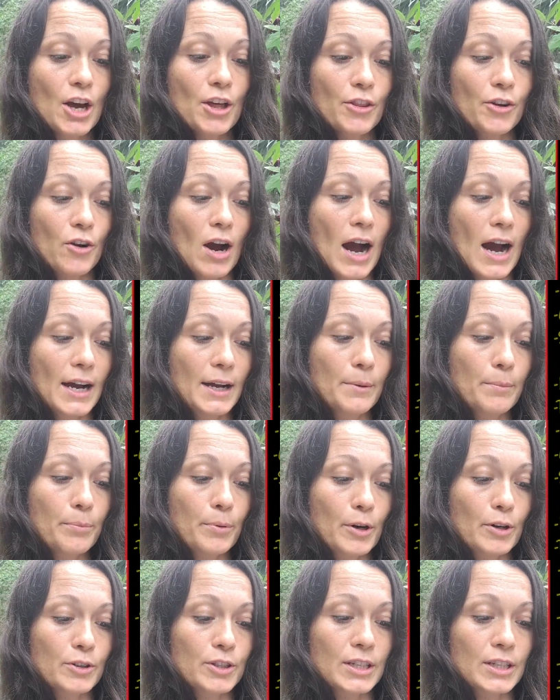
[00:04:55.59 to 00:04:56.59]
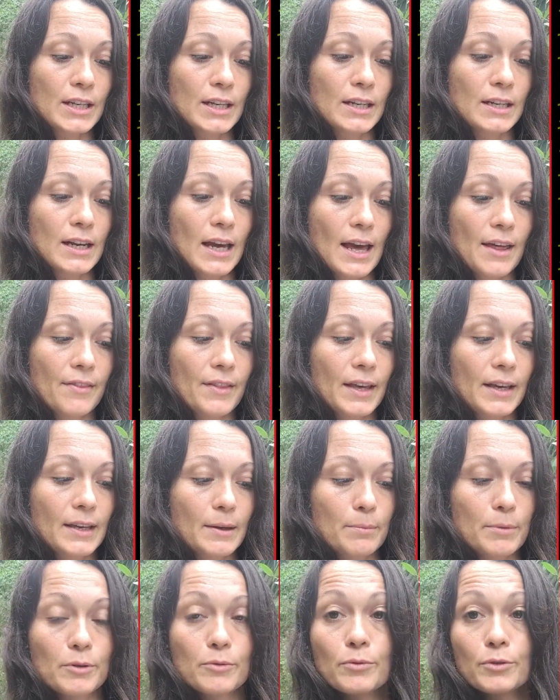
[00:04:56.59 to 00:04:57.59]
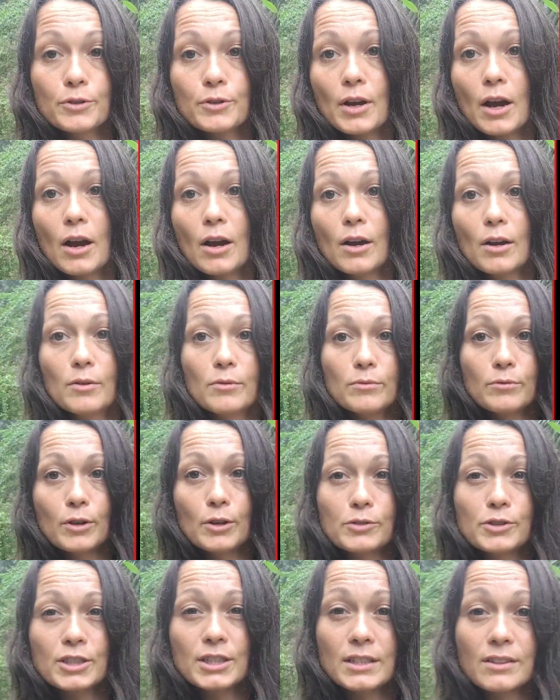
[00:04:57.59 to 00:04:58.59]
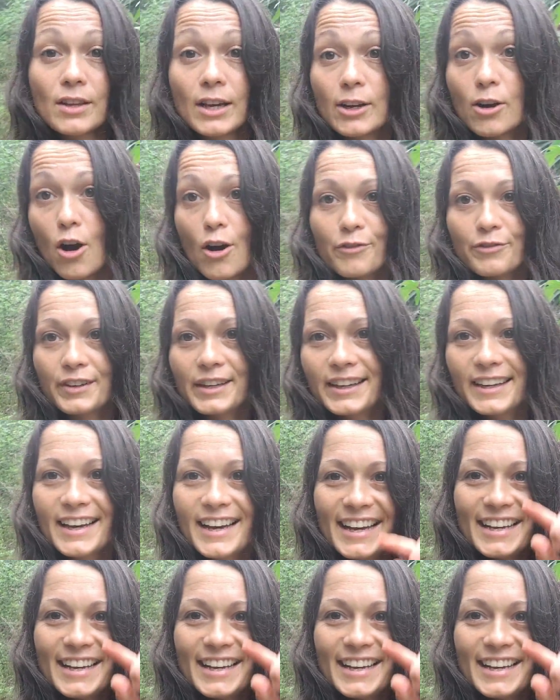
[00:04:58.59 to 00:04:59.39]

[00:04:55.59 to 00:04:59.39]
They're high in protein, and they can be roasted like coffee.